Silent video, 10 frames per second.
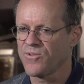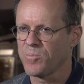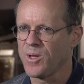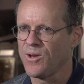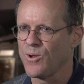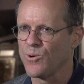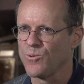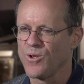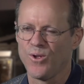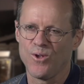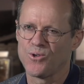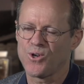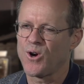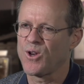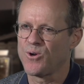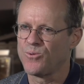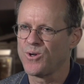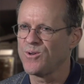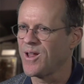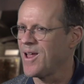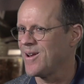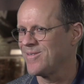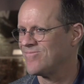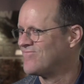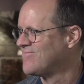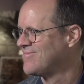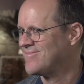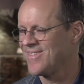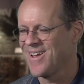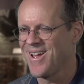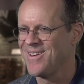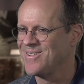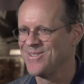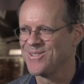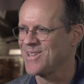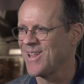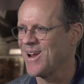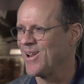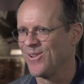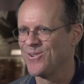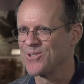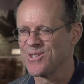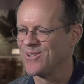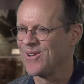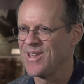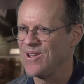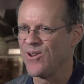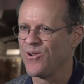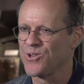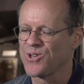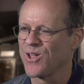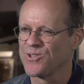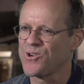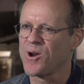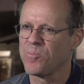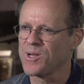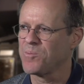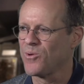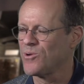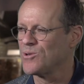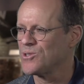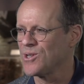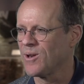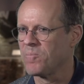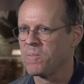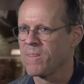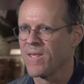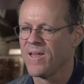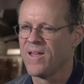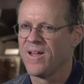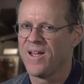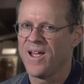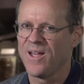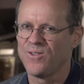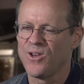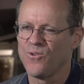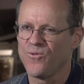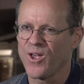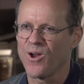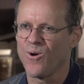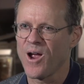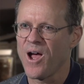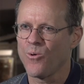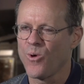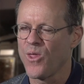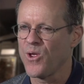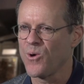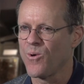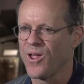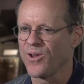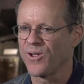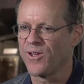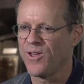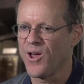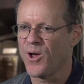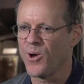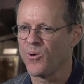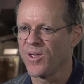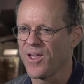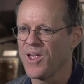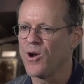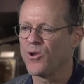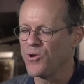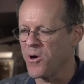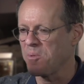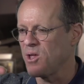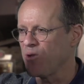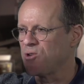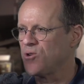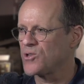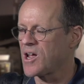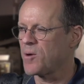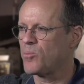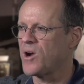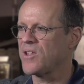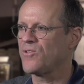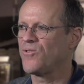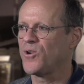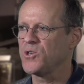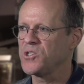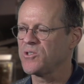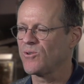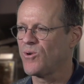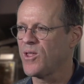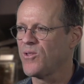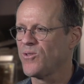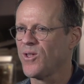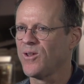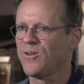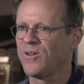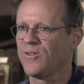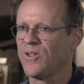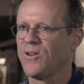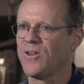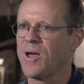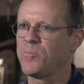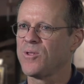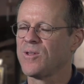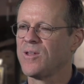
I mean, you started a root and you just let it loose, and you know, you can start at multiple roots and then you figure out whether you want to go, you know, normally you do kind of breadth first rather than depth.